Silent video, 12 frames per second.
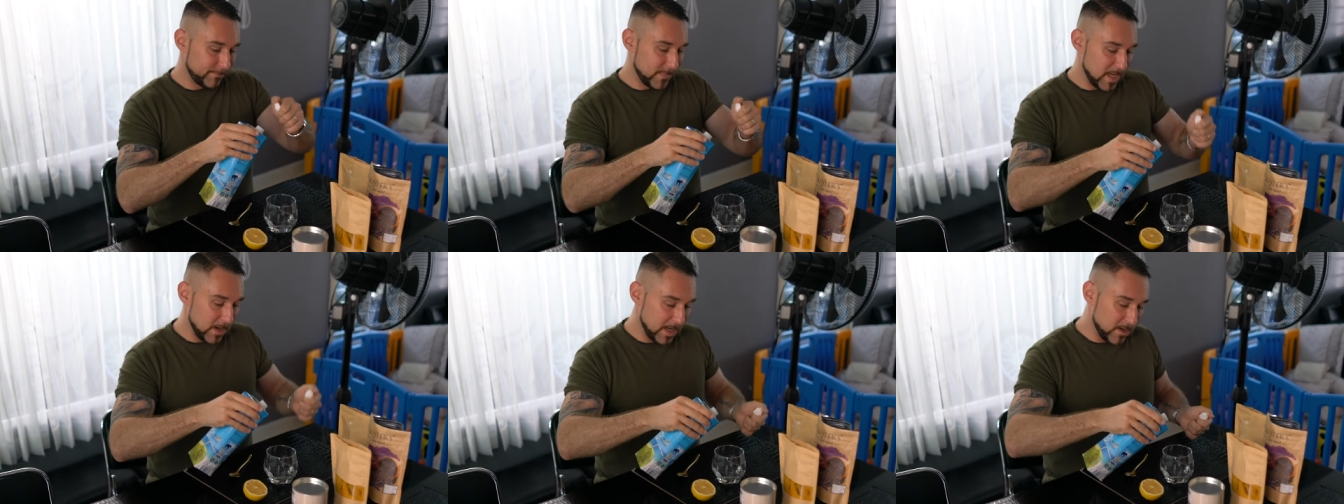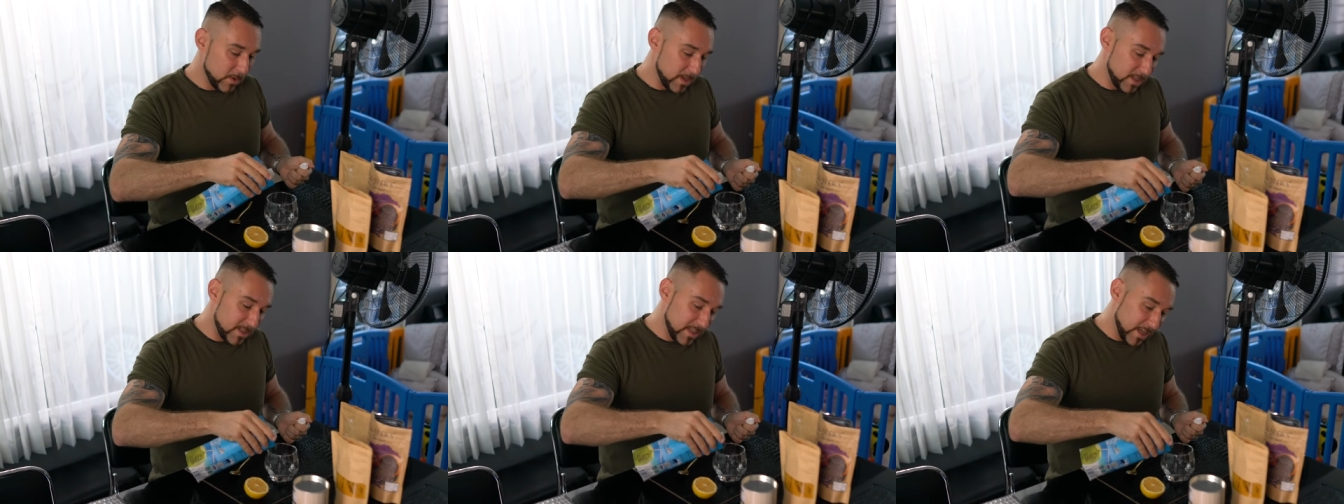Now I do,
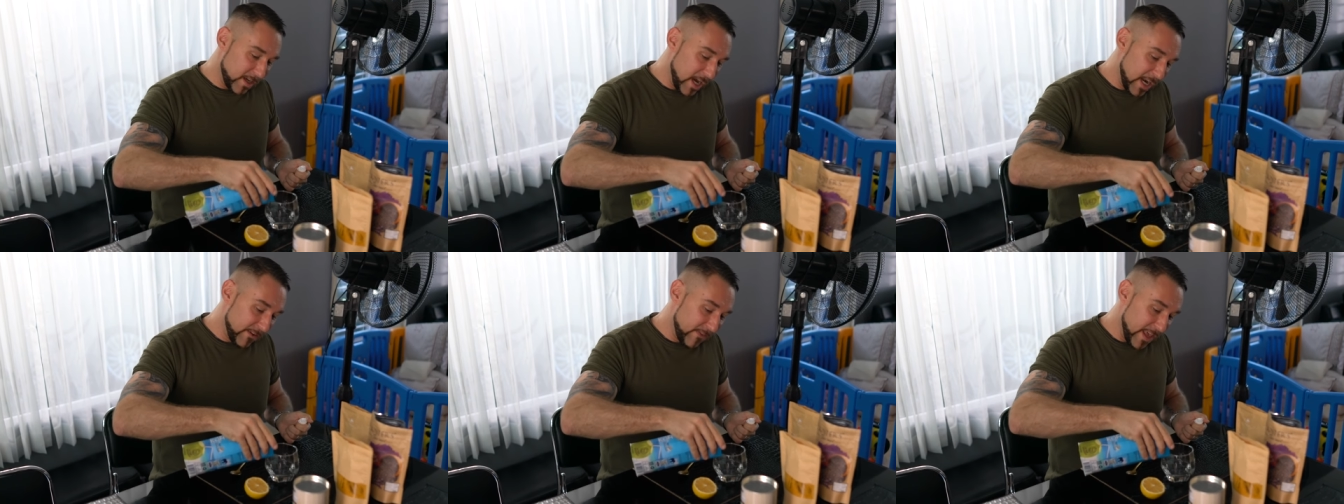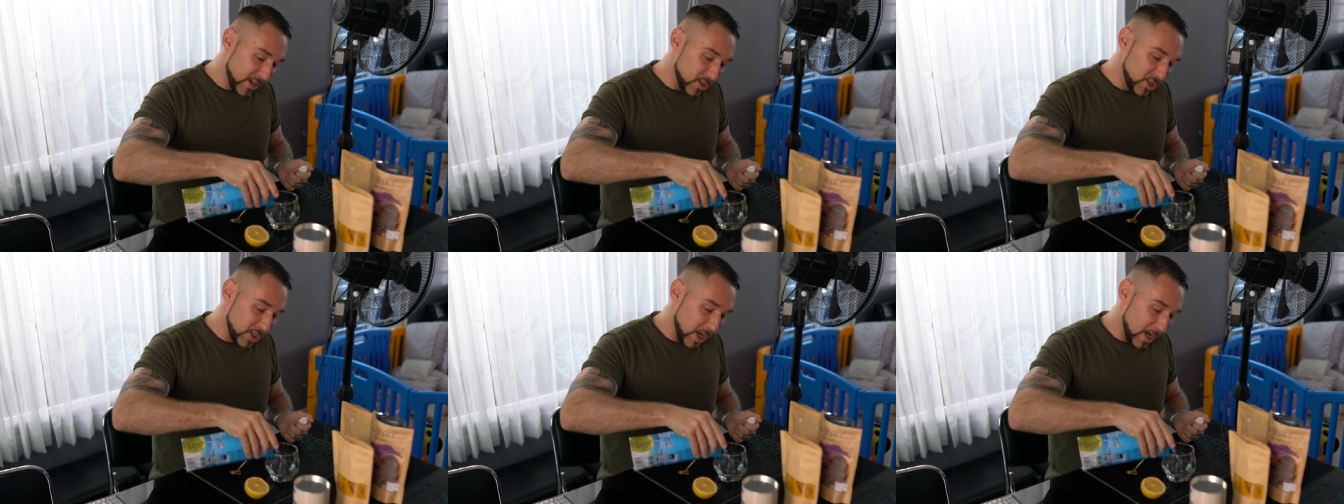it's kind of like a
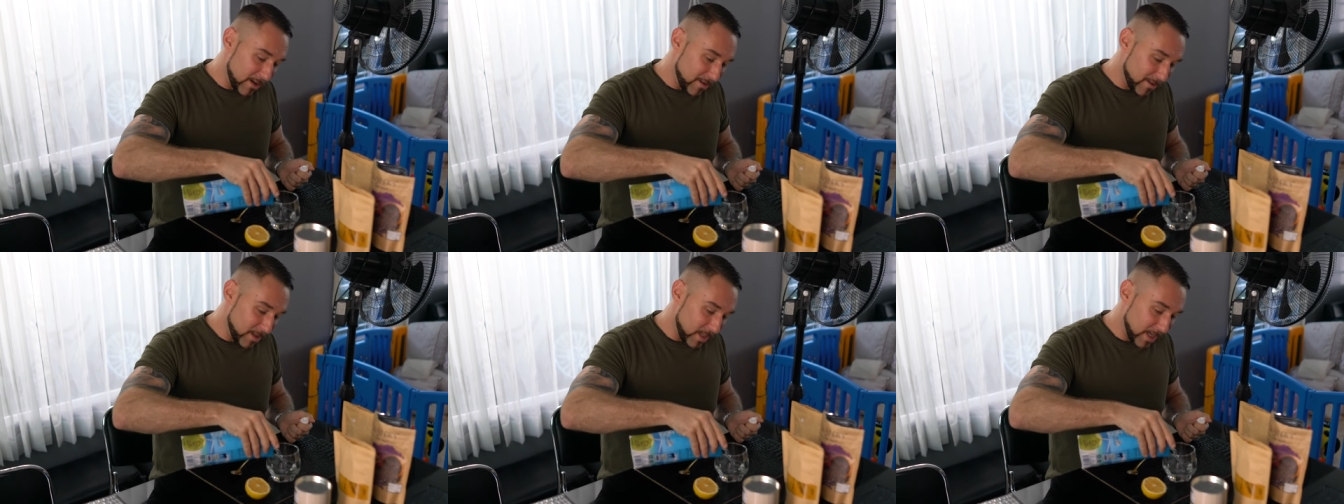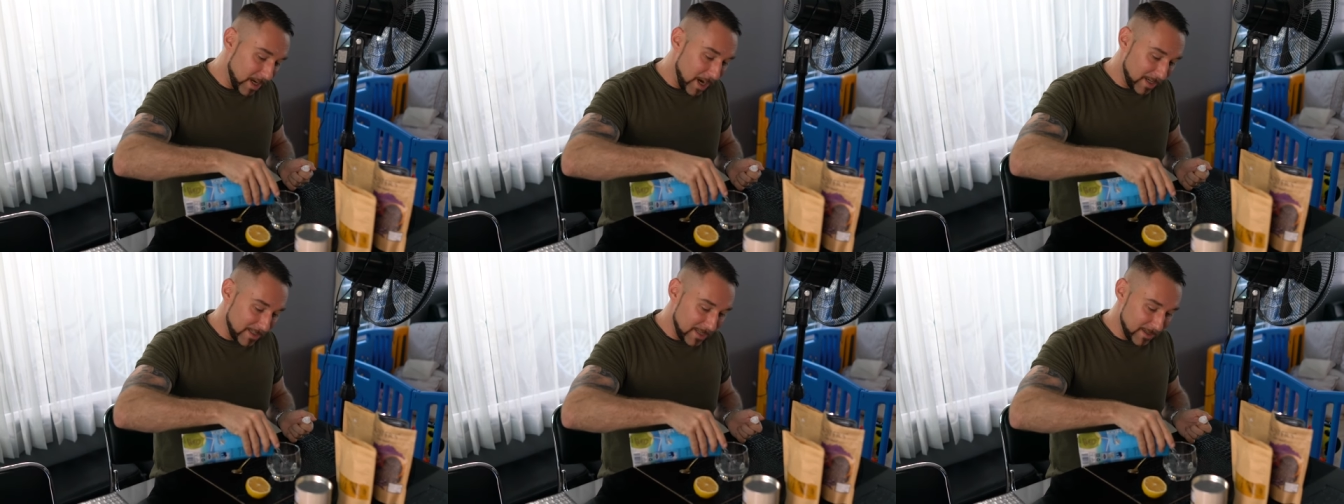shot, like a
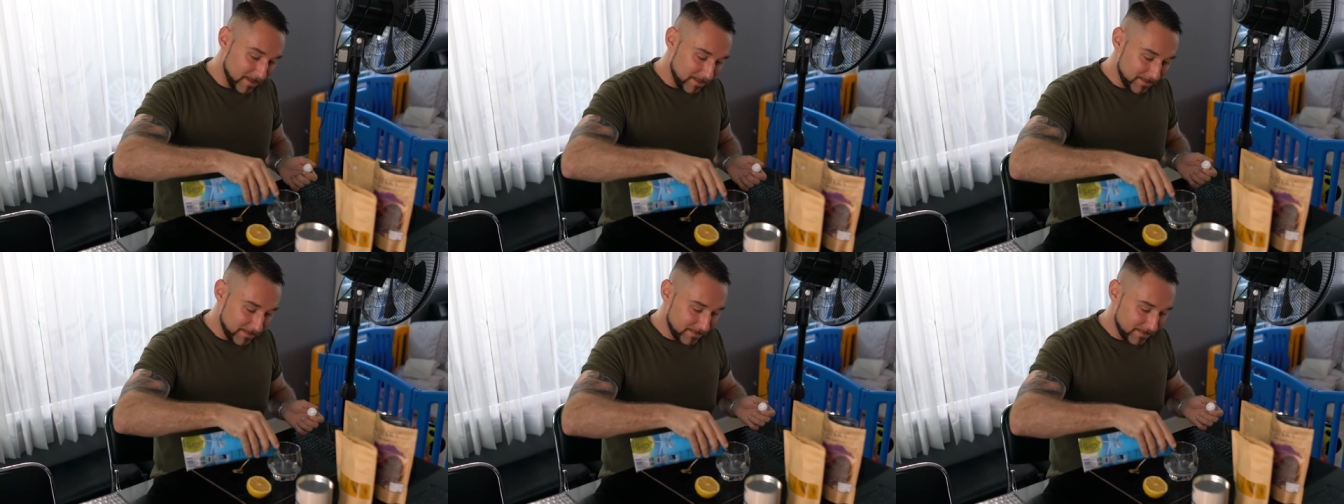cocktail.